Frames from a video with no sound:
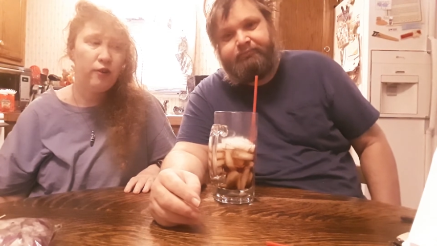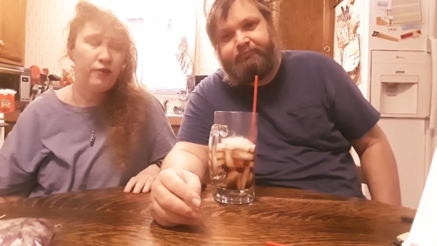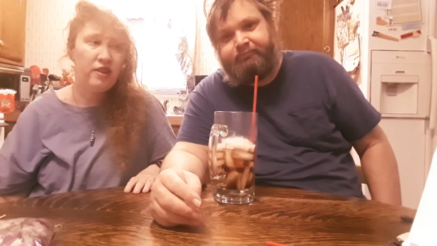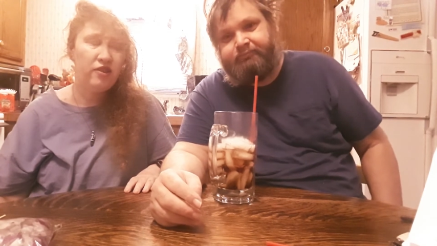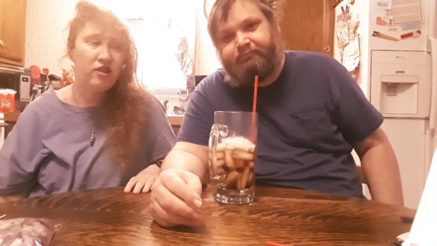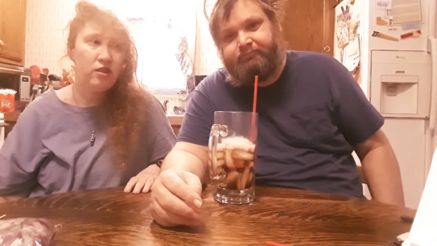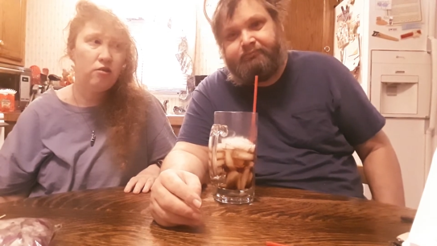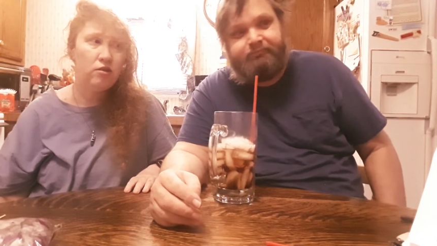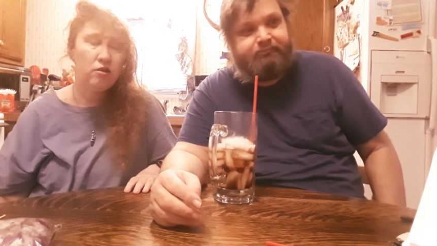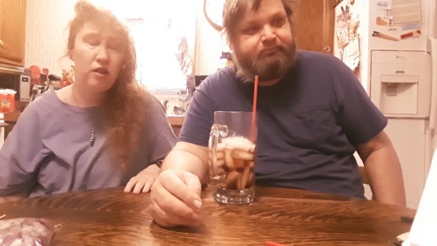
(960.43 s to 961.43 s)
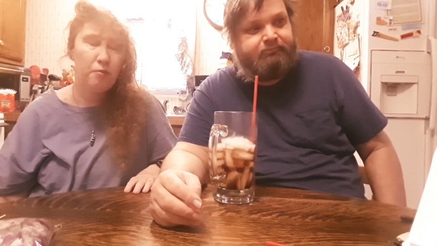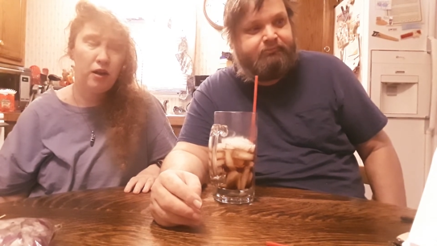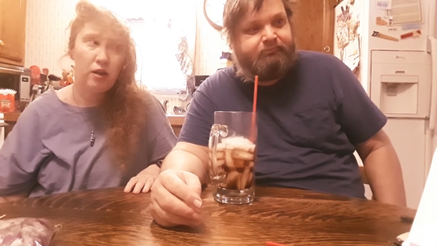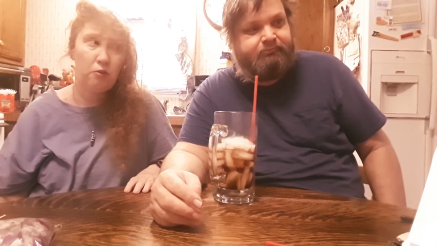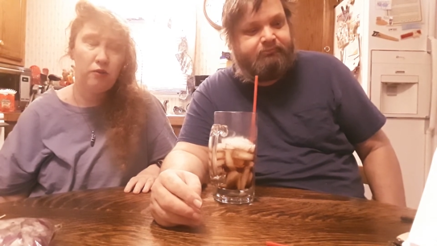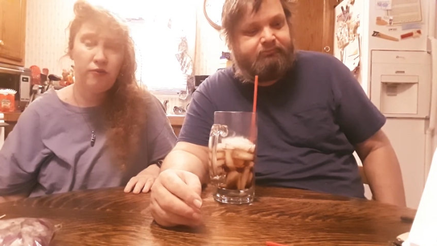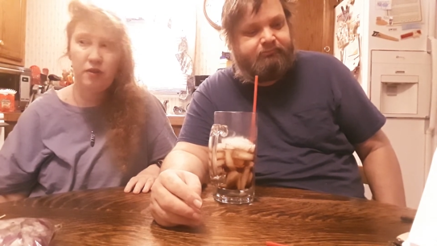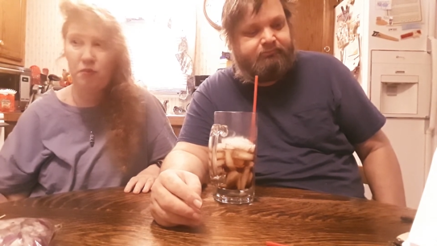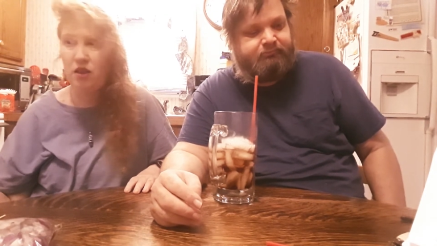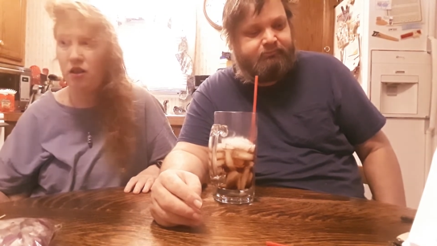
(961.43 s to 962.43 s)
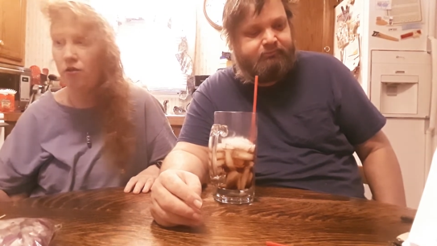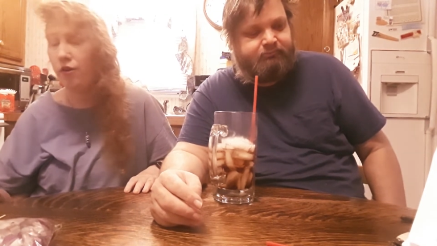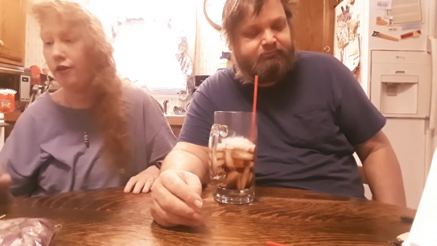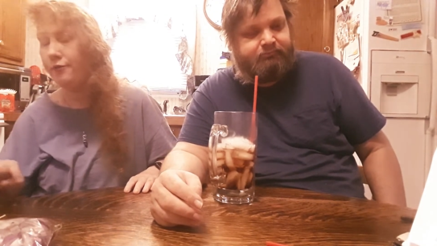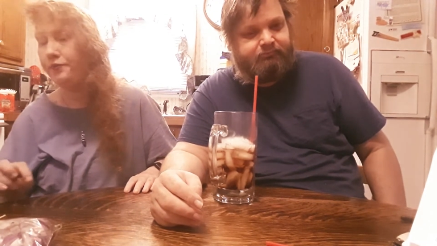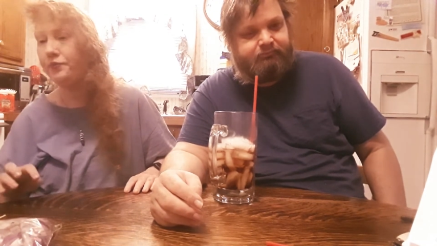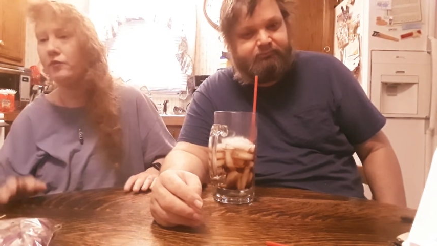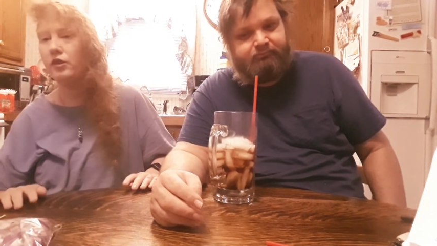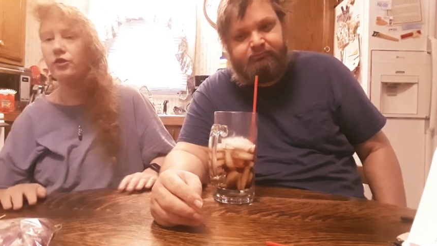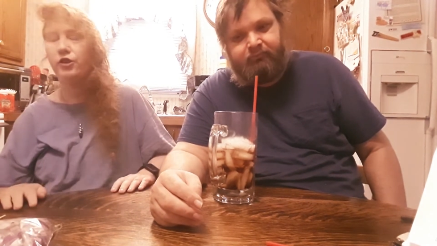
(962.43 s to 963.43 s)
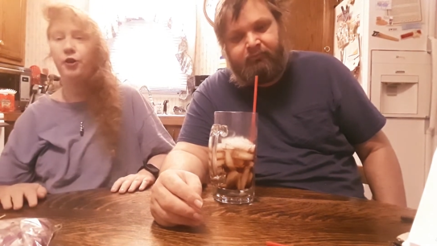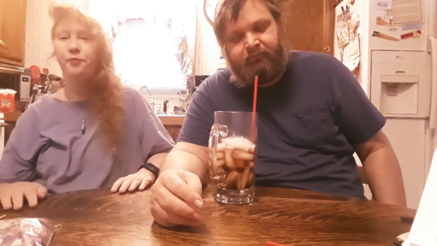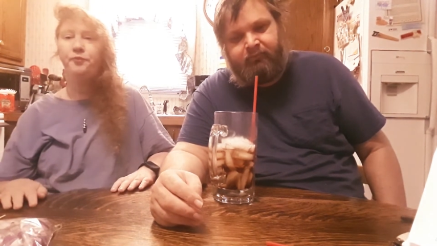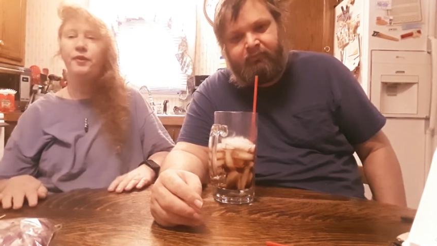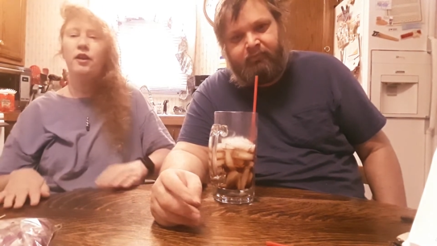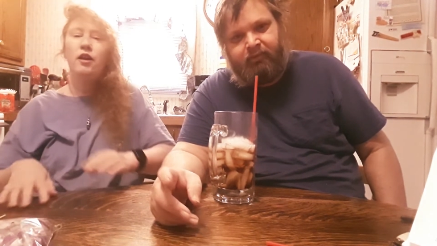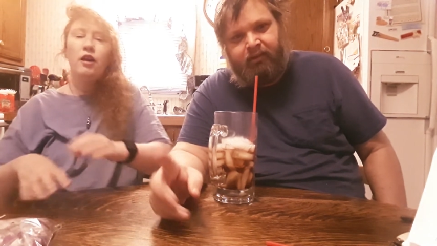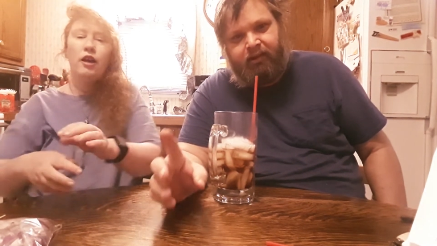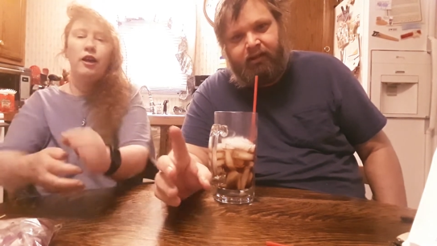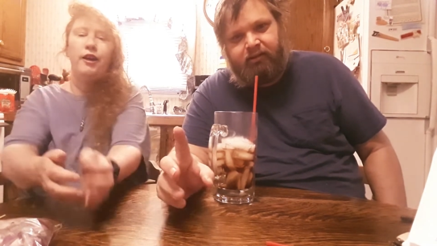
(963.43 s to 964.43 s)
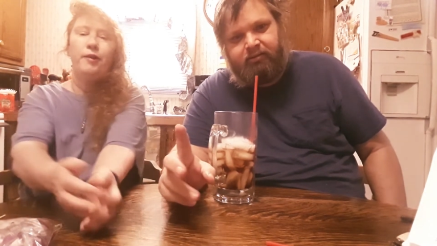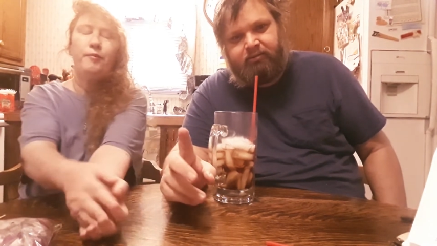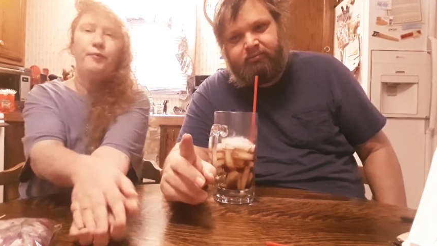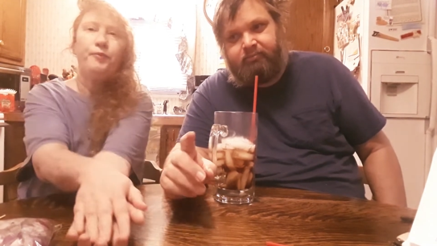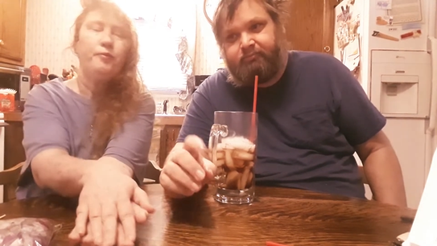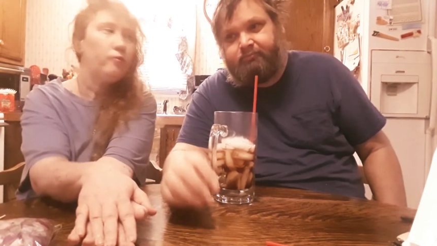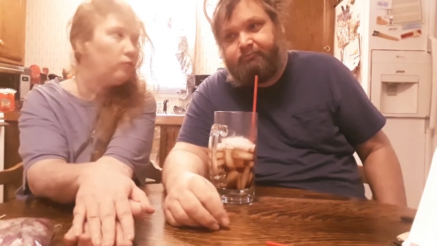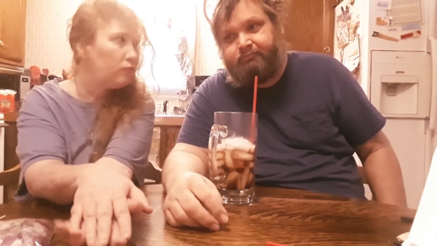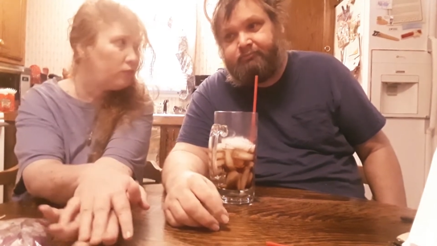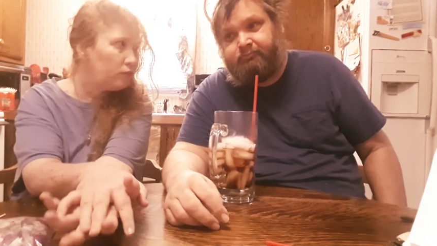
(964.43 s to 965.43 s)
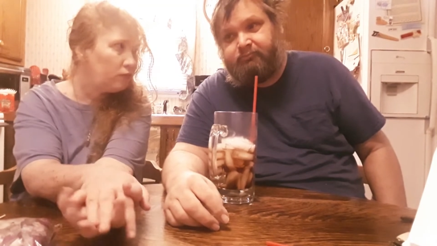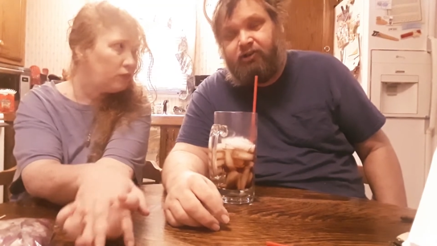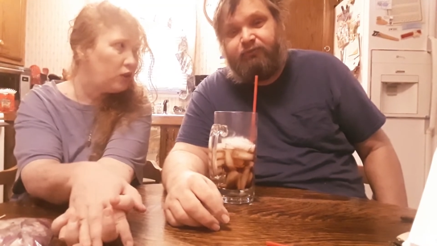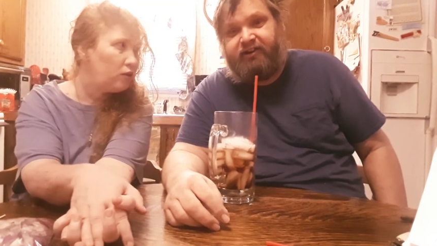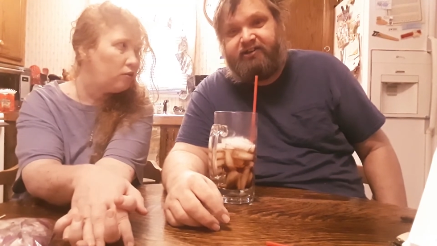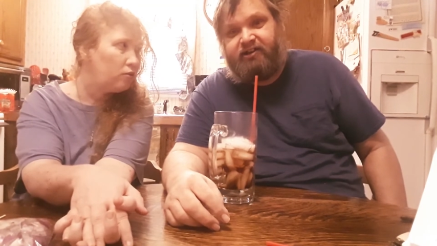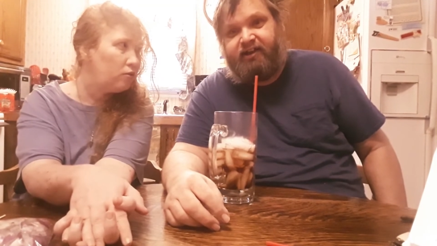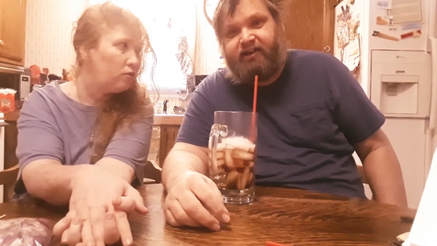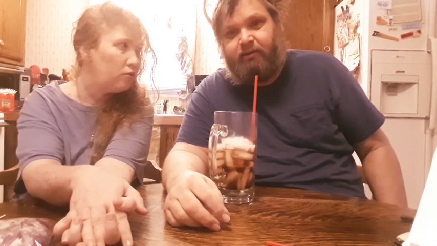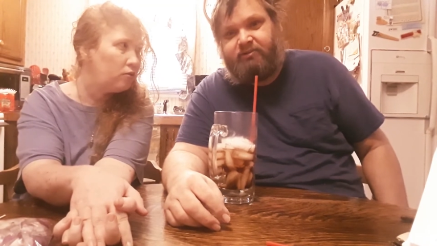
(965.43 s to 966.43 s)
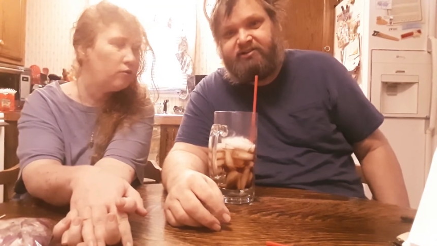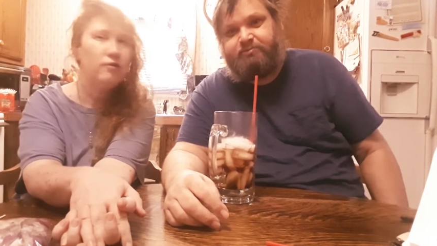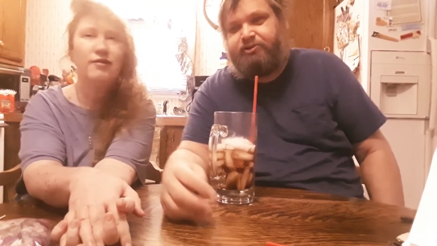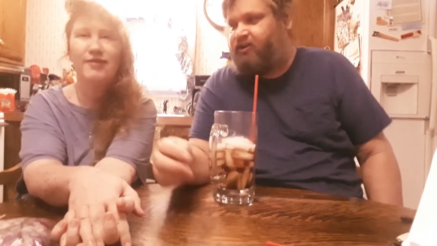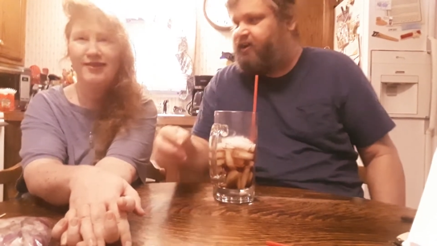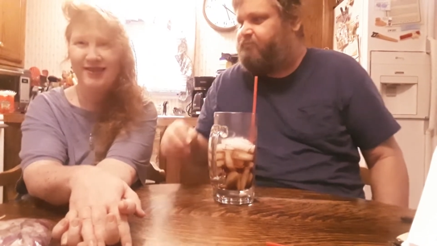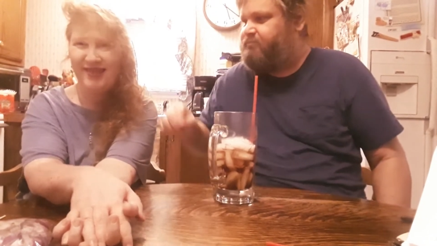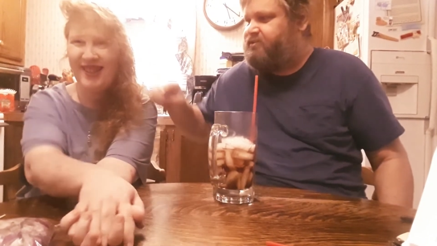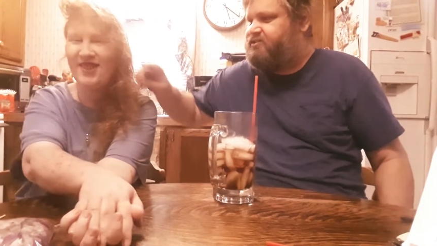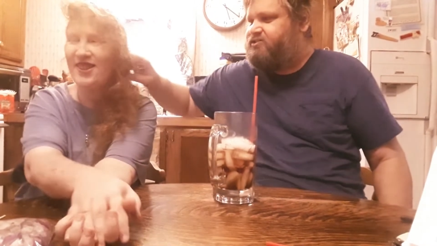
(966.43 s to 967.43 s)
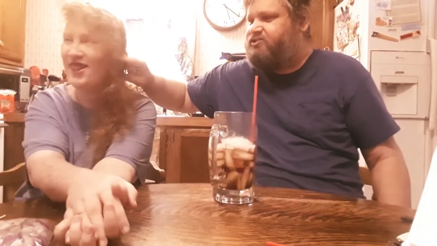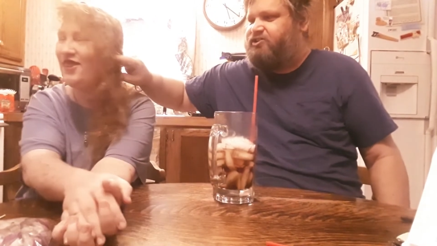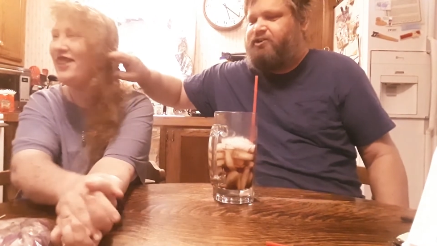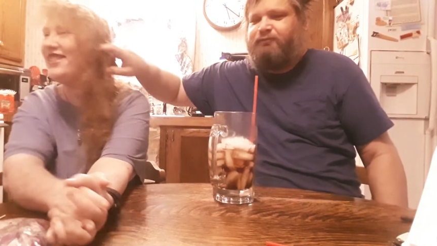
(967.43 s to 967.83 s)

Speaker 1: feet than you do, and they probably wouldn't fit me either. So, all right.
Speaker 2: Don't forget to like, comment, subscribe. So I get Stick your